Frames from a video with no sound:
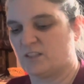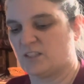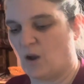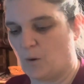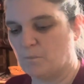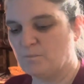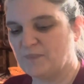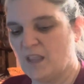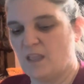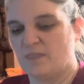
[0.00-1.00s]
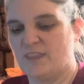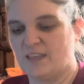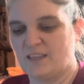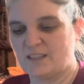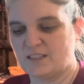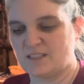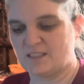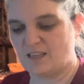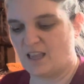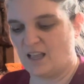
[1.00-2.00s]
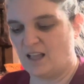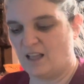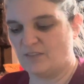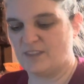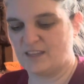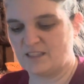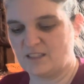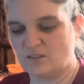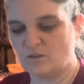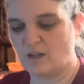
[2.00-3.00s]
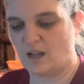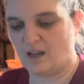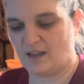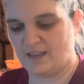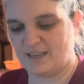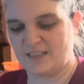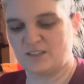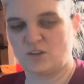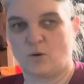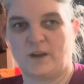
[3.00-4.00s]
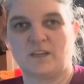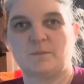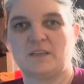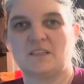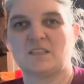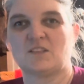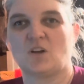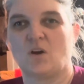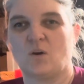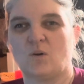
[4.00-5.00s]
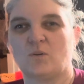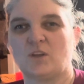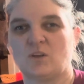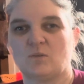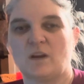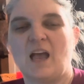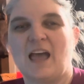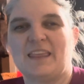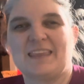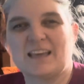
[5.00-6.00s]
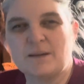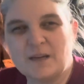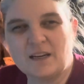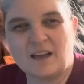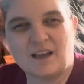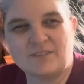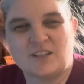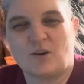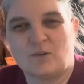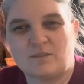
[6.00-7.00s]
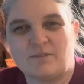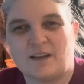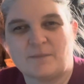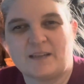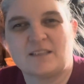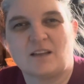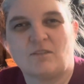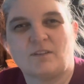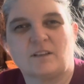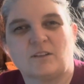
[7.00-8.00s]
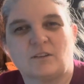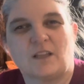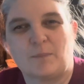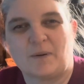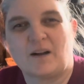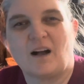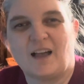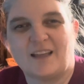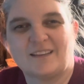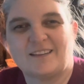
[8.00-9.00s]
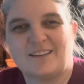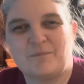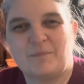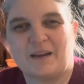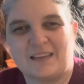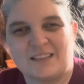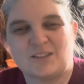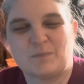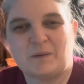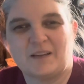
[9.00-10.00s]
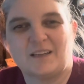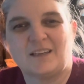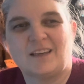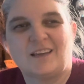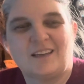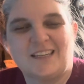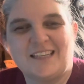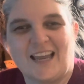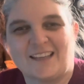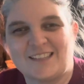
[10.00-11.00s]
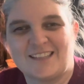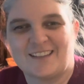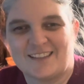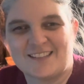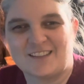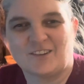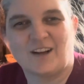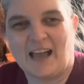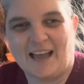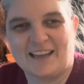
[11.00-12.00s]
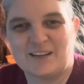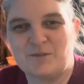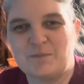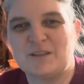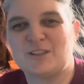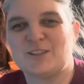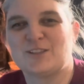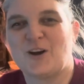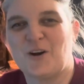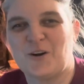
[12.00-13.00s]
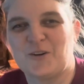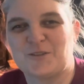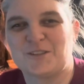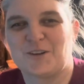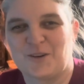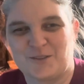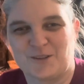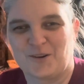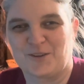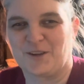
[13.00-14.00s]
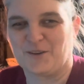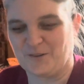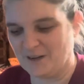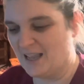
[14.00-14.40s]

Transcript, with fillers: So this this little guy is going to be so cute. I think I'm gonna have to go and find myself a little leprechaun buddy to put next to this little hat. It would be so, so, so cute.